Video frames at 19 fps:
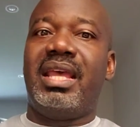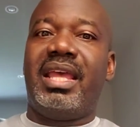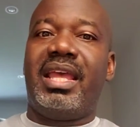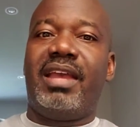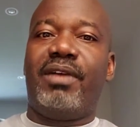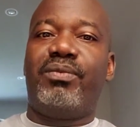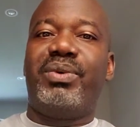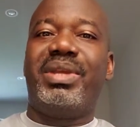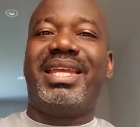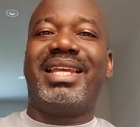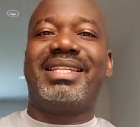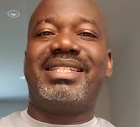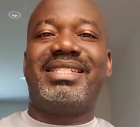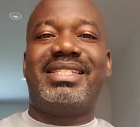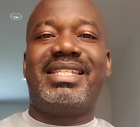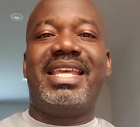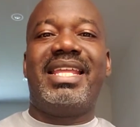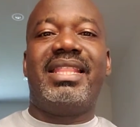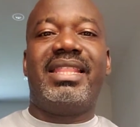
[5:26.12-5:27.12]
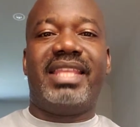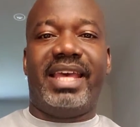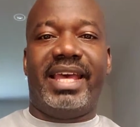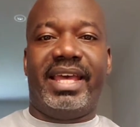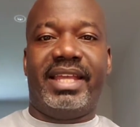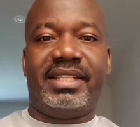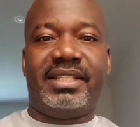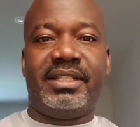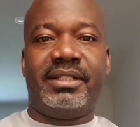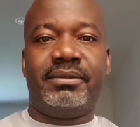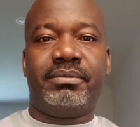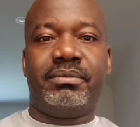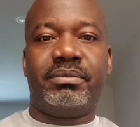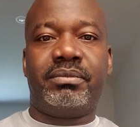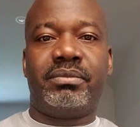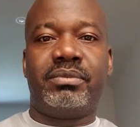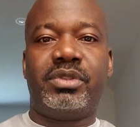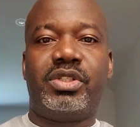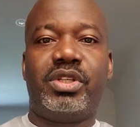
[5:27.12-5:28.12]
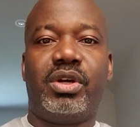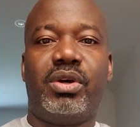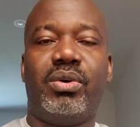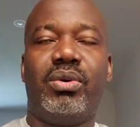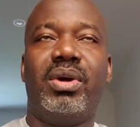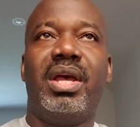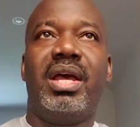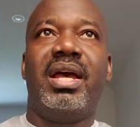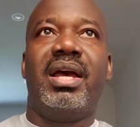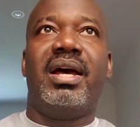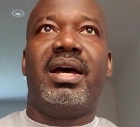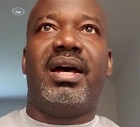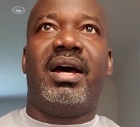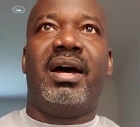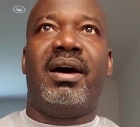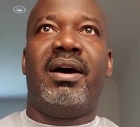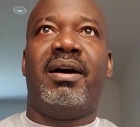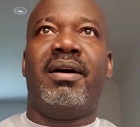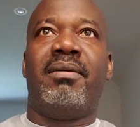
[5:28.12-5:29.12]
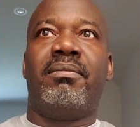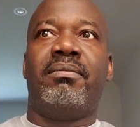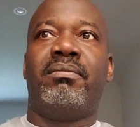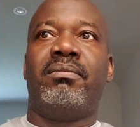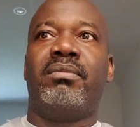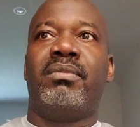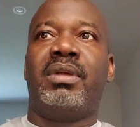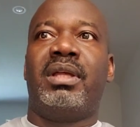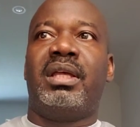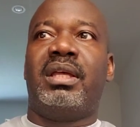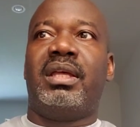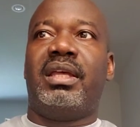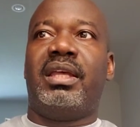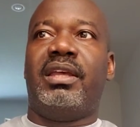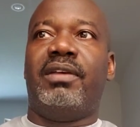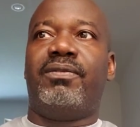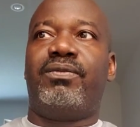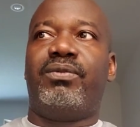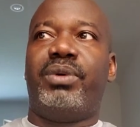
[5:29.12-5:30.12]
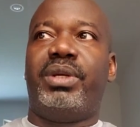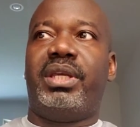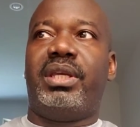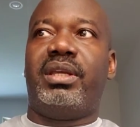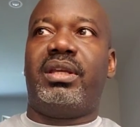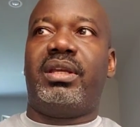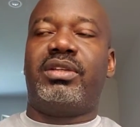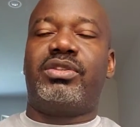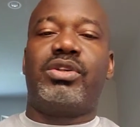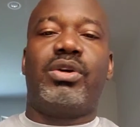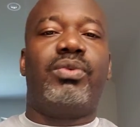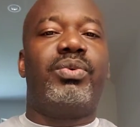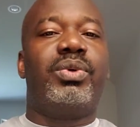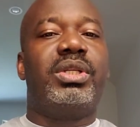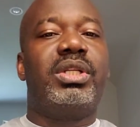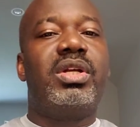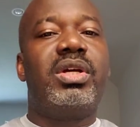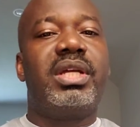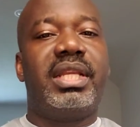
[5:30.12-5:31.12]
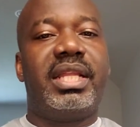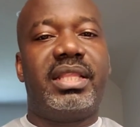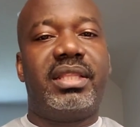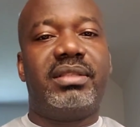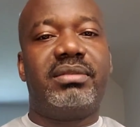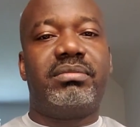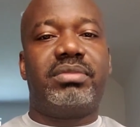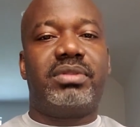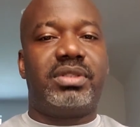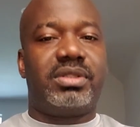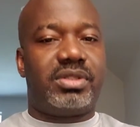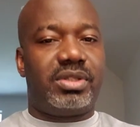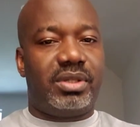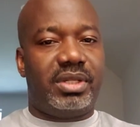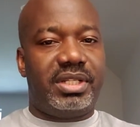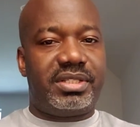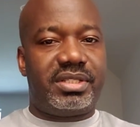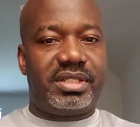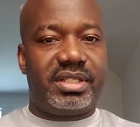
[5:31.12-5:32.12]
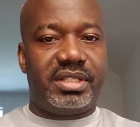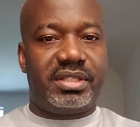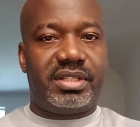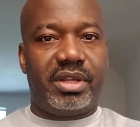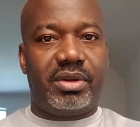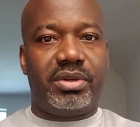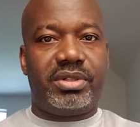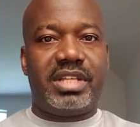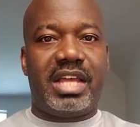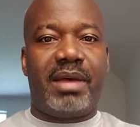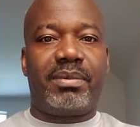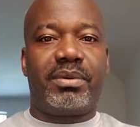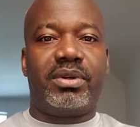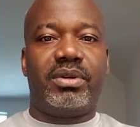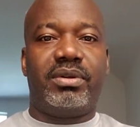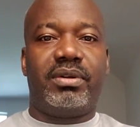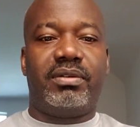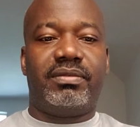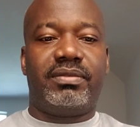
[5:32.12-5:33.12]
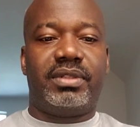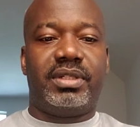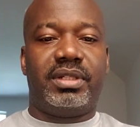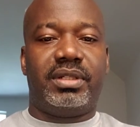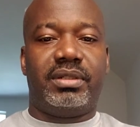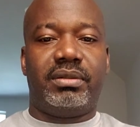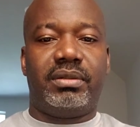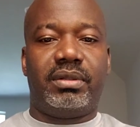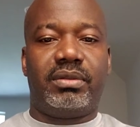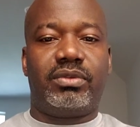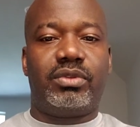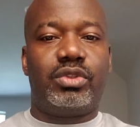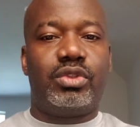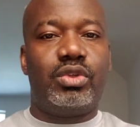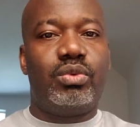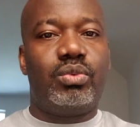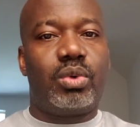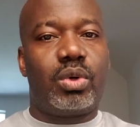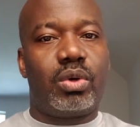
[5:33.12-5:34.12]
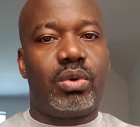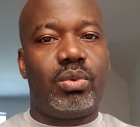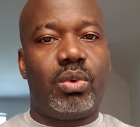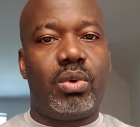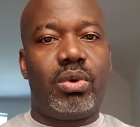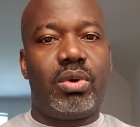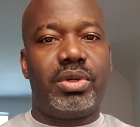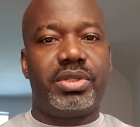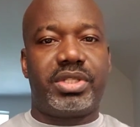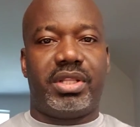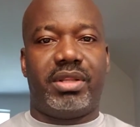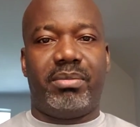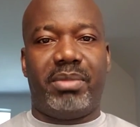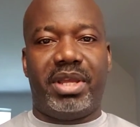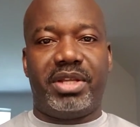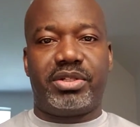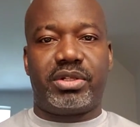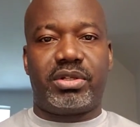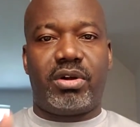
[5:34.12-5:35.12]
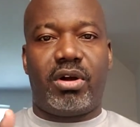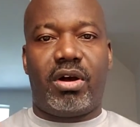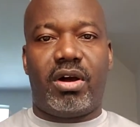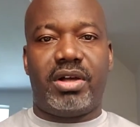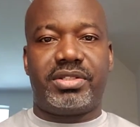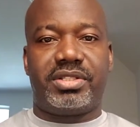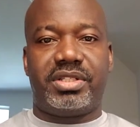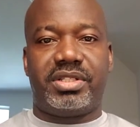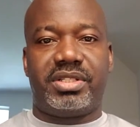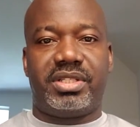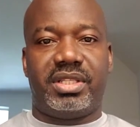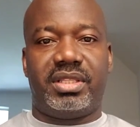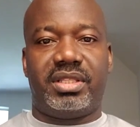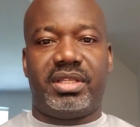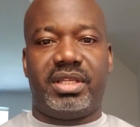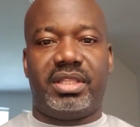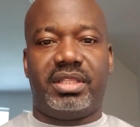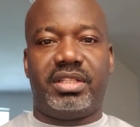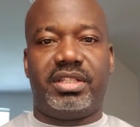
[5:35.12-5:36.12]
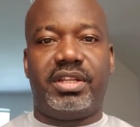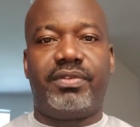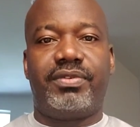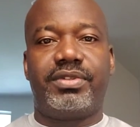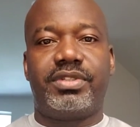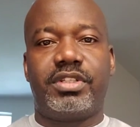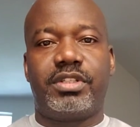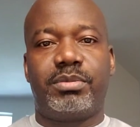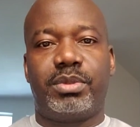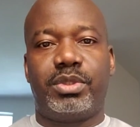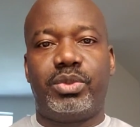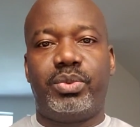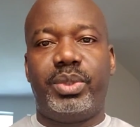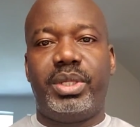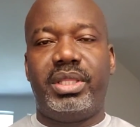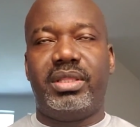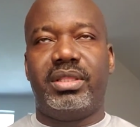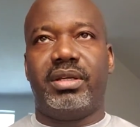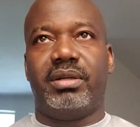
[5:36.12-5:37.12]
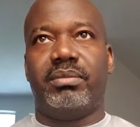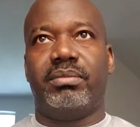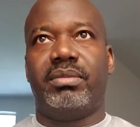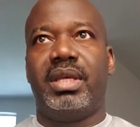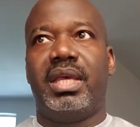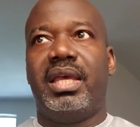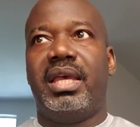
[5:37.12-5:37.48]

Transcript: if we extend that, so if we're looking at, so let's stay on the topic of the 2 world wars and the major causes and the differences between them.